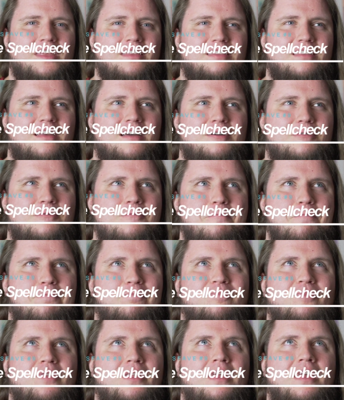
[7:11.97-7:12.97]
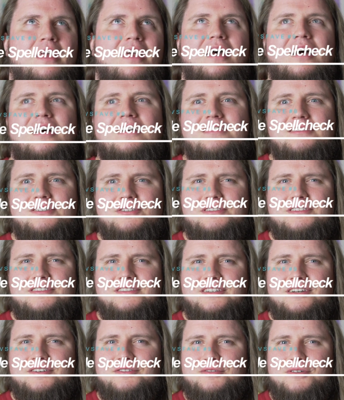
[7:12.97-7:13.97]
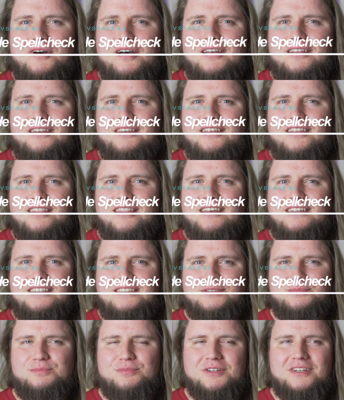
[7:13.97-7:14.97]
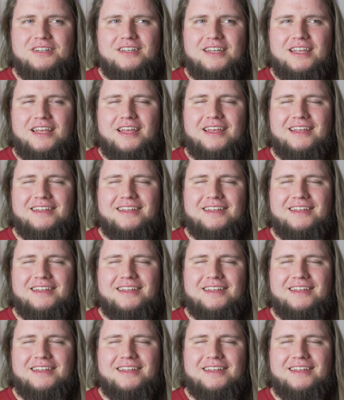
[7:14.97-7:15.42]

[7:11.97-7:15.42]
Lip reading: Now, I don't know I need this, but